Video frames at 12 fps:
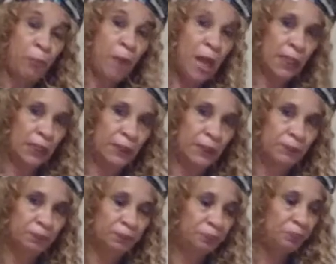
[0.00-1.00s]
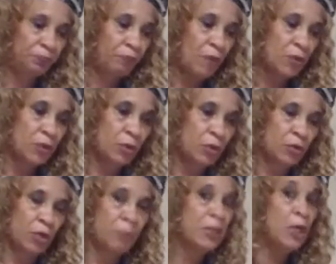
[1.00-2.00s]
broccoli. So it's
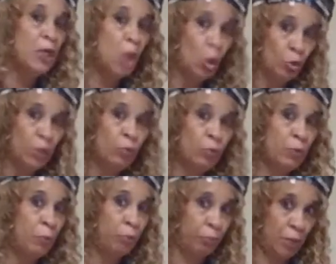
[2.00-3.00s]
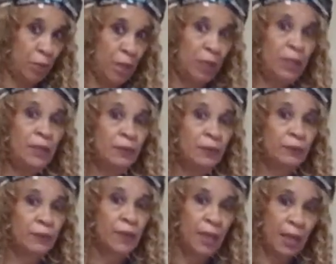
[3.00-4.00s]
going to be loaded with broccoli,
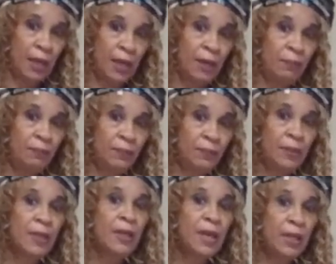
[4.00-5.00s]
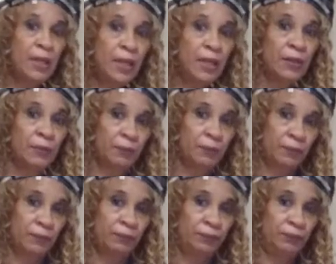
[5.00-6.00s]
ham, and an onion.
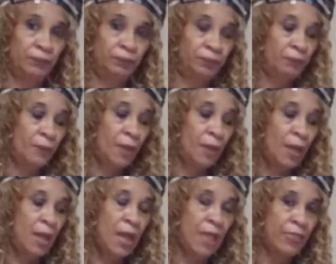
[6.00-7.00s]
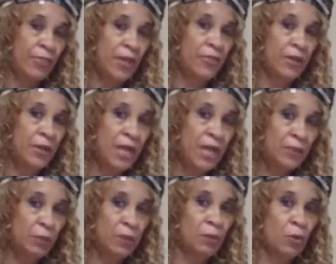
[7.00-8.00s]
And then the
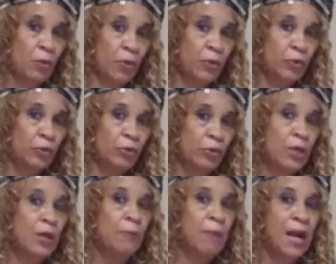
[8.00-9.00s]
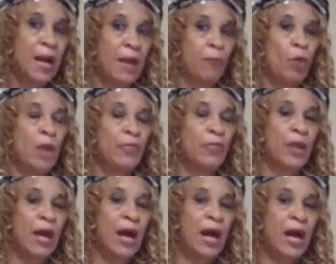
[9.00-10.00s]
next one I'm going to do, my one
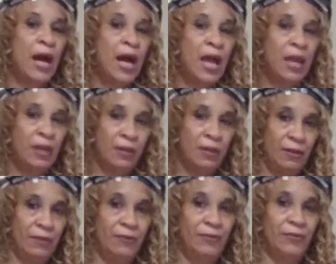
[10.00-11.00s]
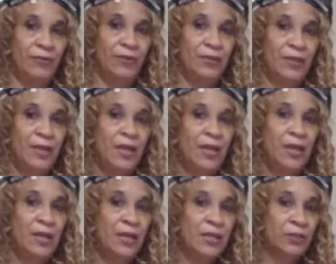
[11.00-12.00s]
that I love.
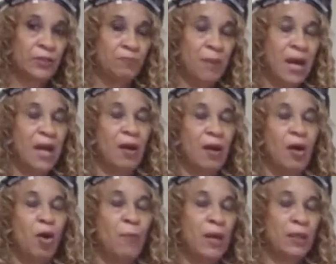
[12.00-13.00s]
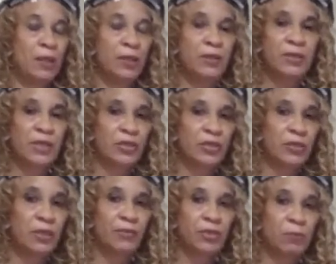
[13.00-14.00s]
It's my, oh my goodness, I just
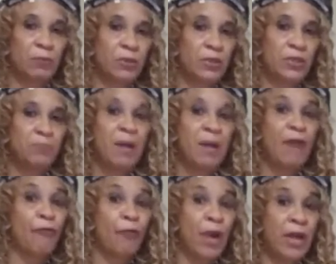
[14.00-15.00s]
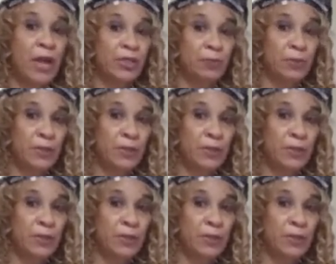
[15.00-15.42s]
love it so much. It's my ranch